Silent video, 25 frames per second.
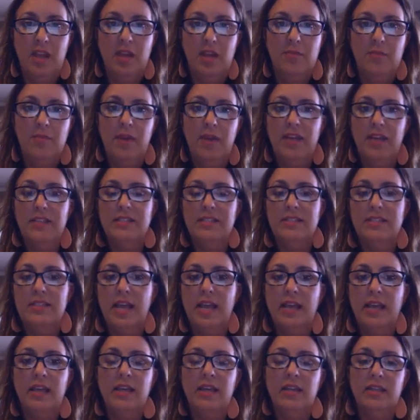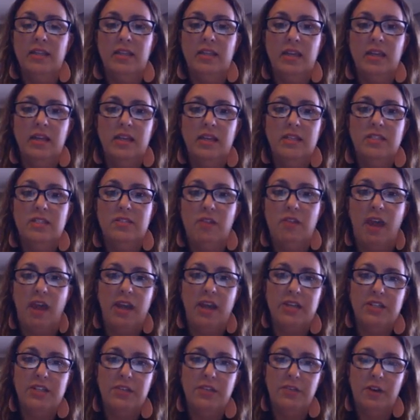My second
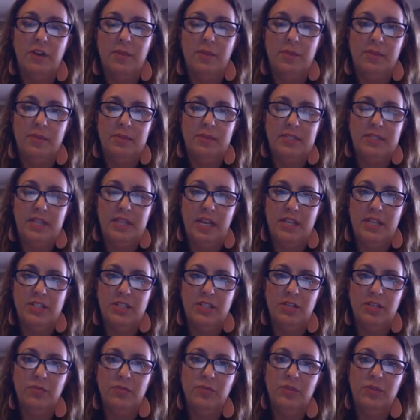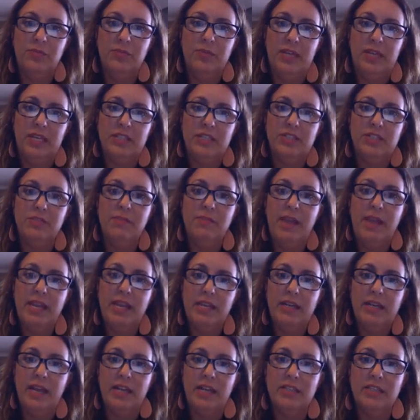strategy for implementation would be to make
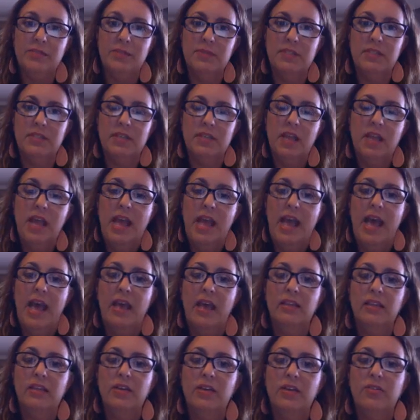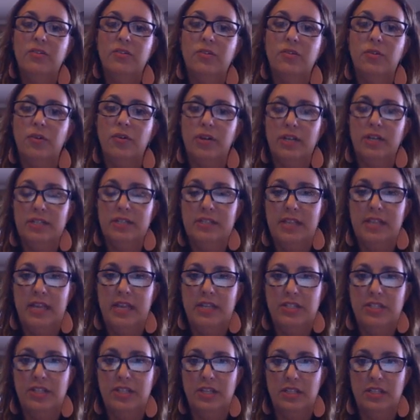announcements at local
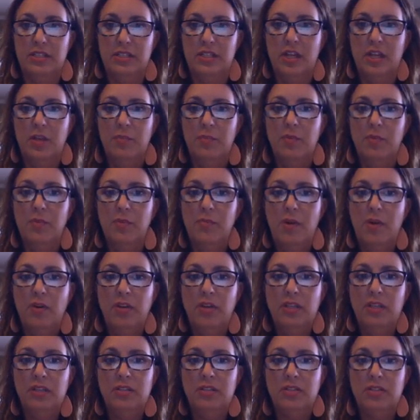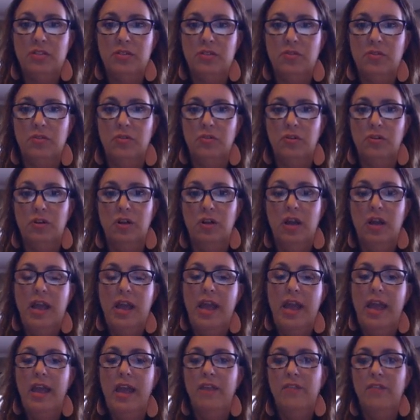organizations, promoting the school
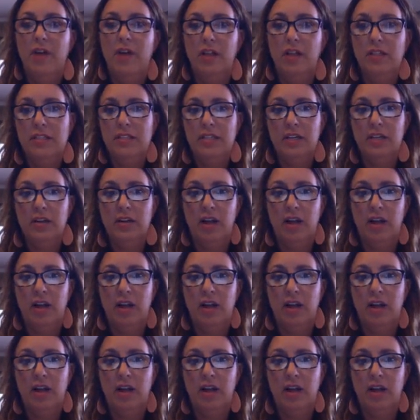and volunteer